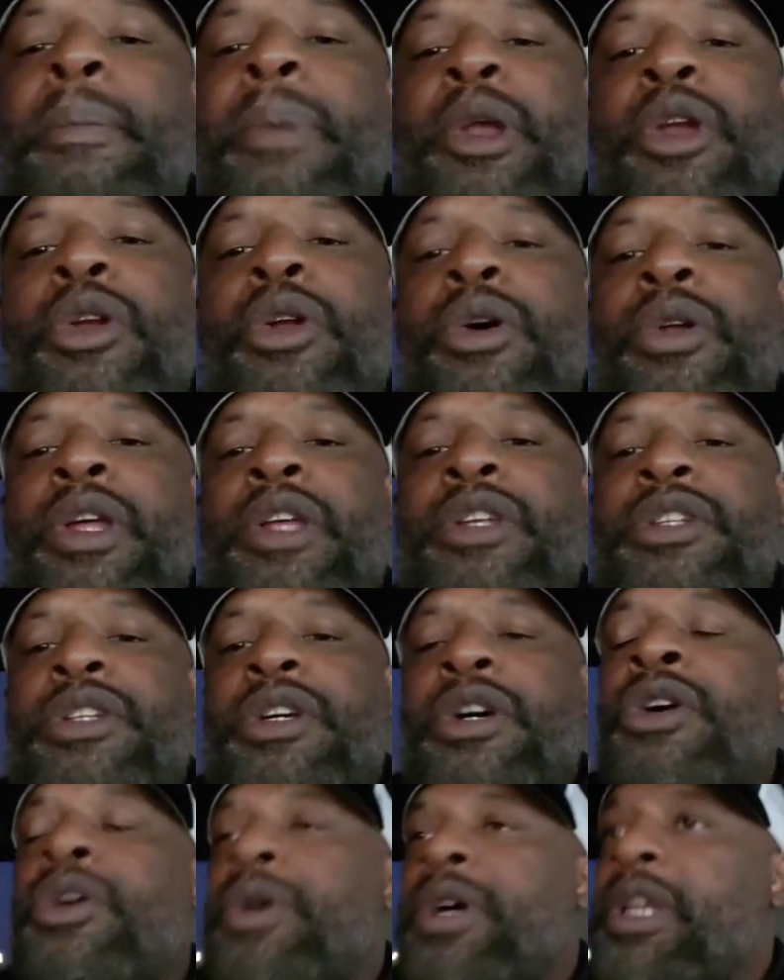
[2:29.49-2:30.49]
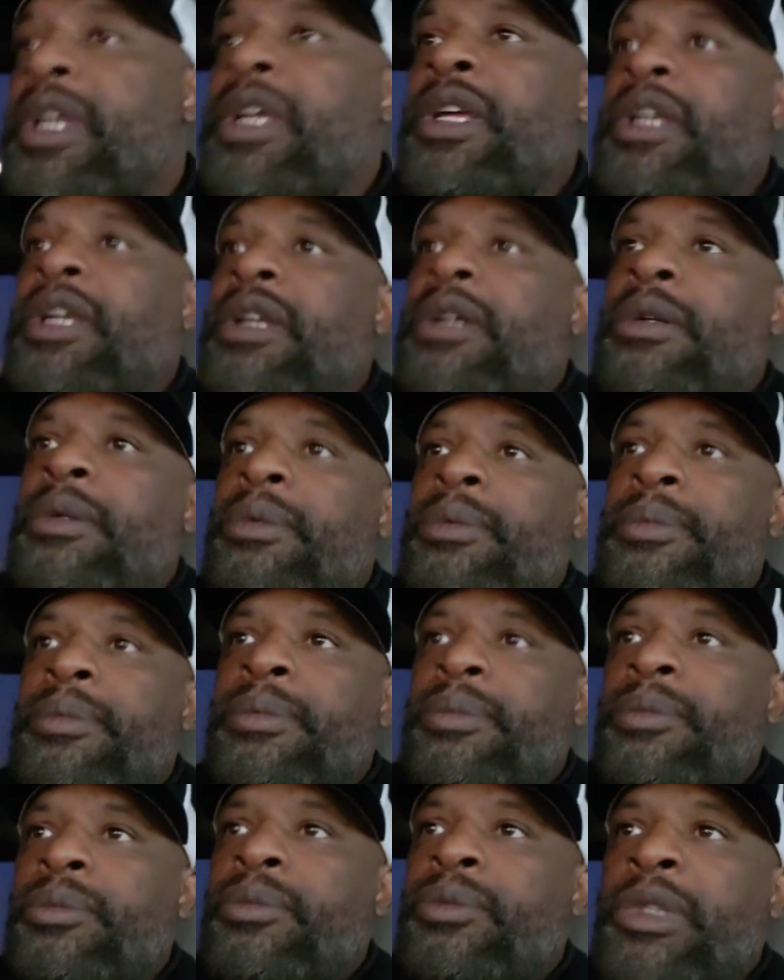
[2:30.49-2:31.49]
better known as the ONE.
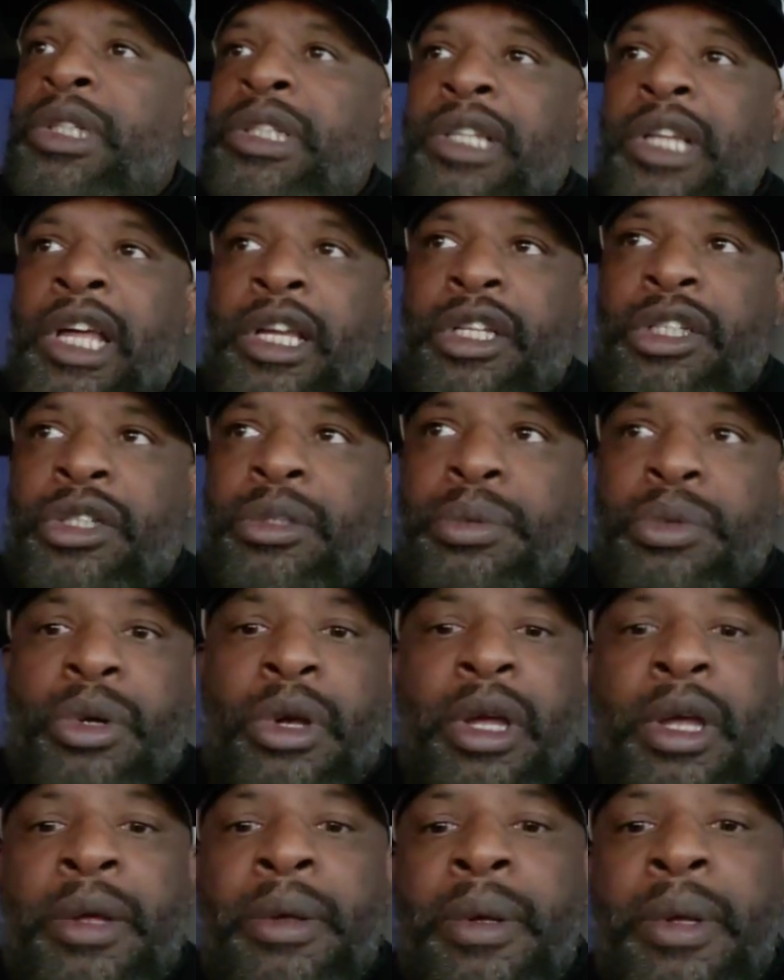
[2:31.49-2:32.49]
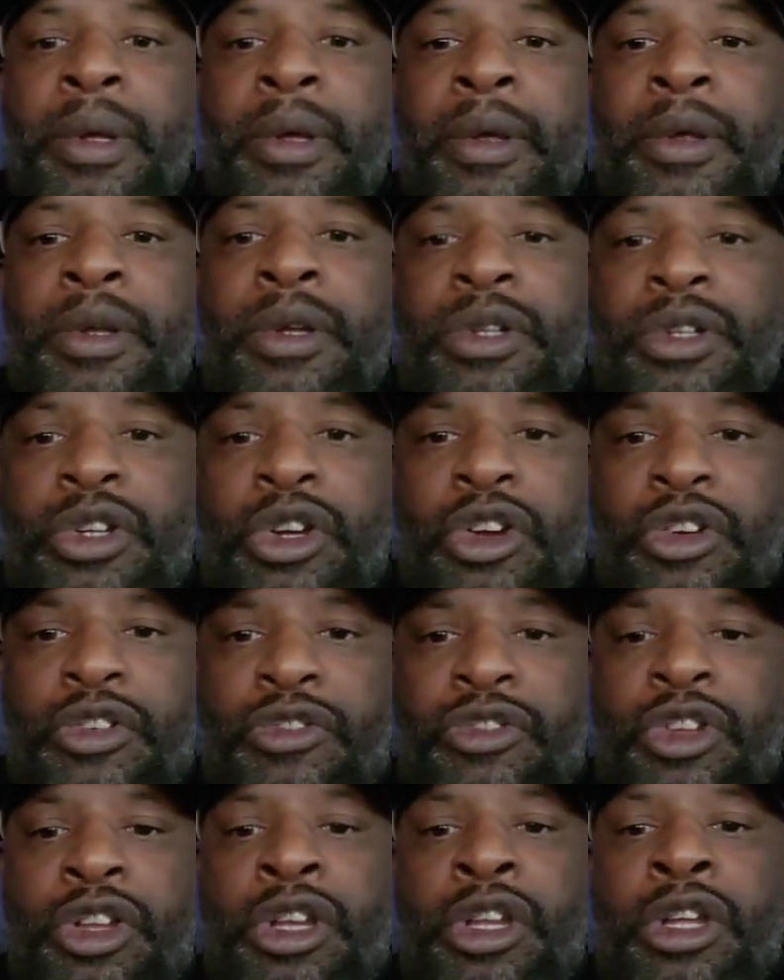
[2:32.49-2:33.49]
Hit the like and subscribe. Share the
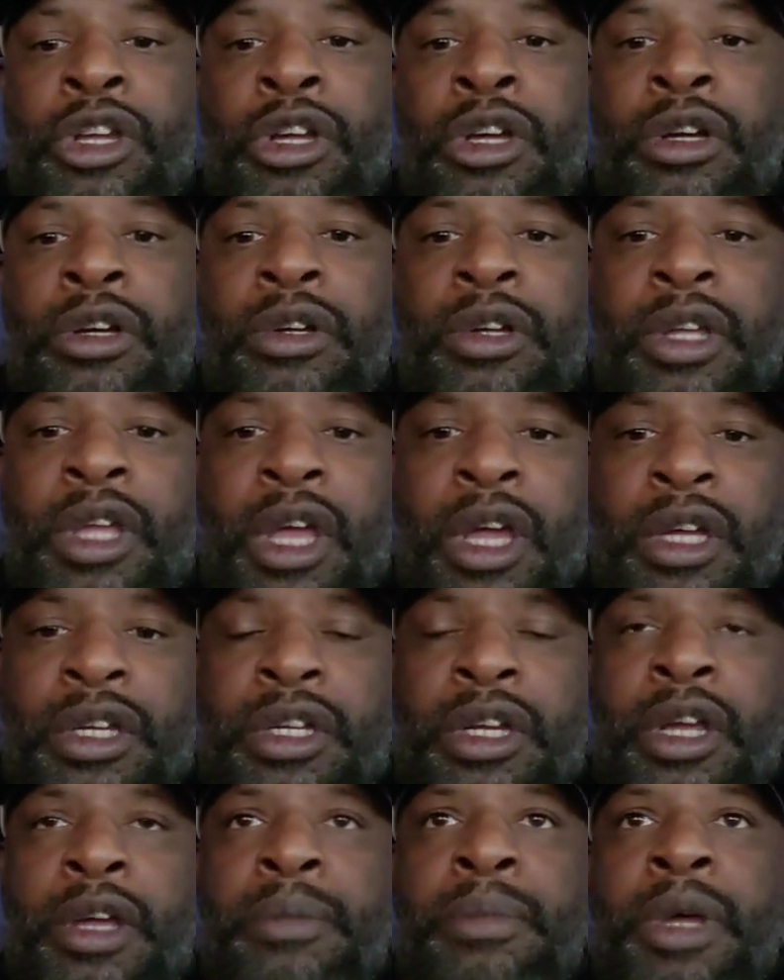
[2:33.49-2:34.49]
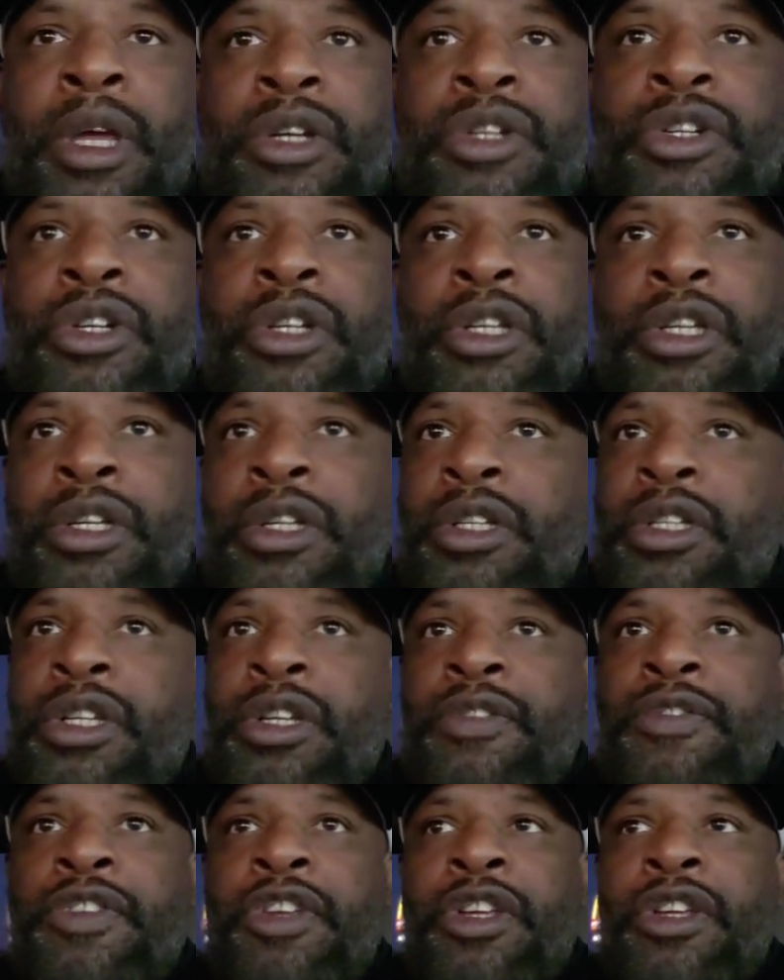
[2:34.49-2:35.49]
video. Cash App Master League
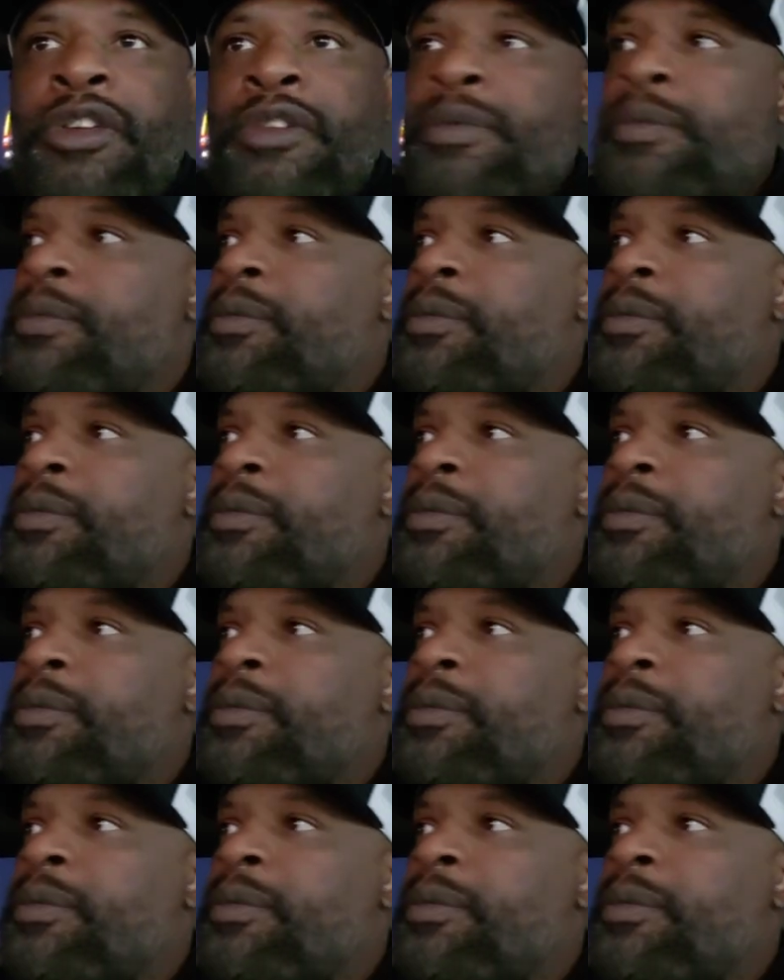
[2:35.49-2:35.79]
TV.